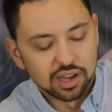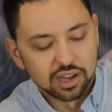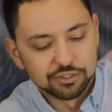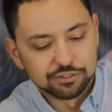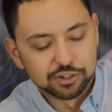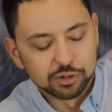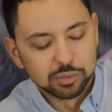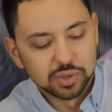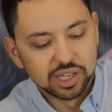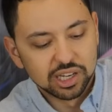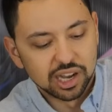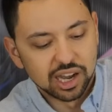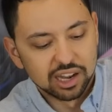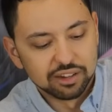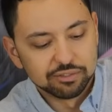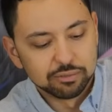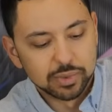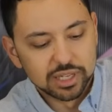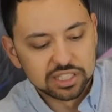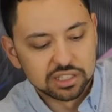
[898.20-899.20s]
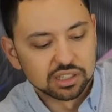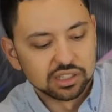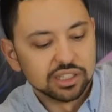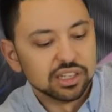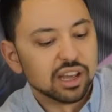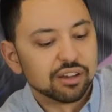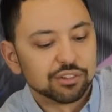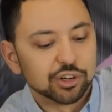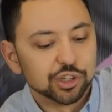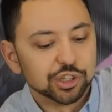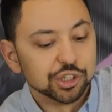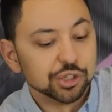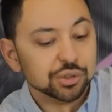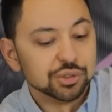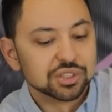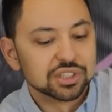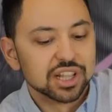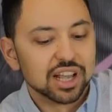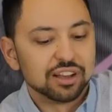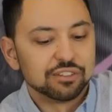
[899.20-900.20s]
For me, I've basically never
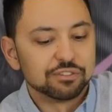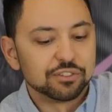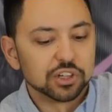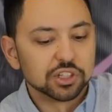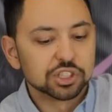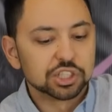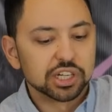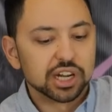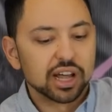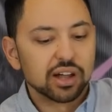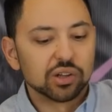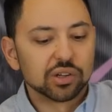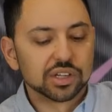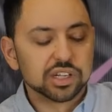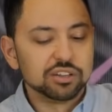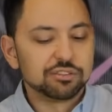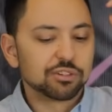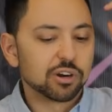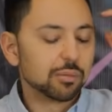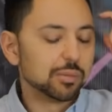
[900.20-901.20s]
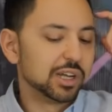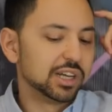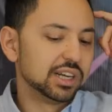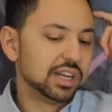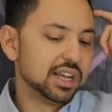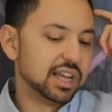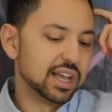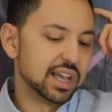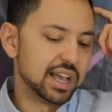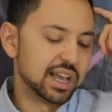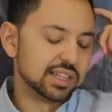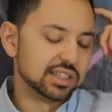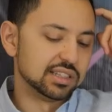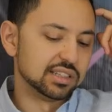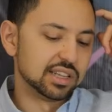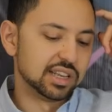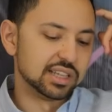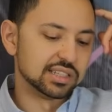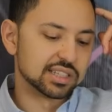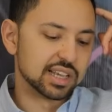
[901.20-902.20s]
used that functionality from it,
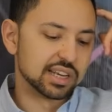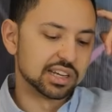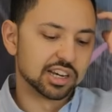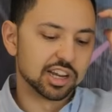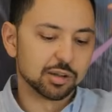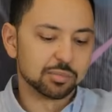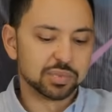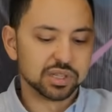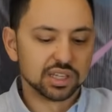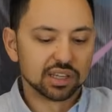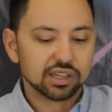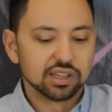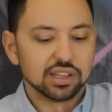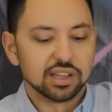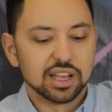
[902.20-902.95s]
and it's ended up being,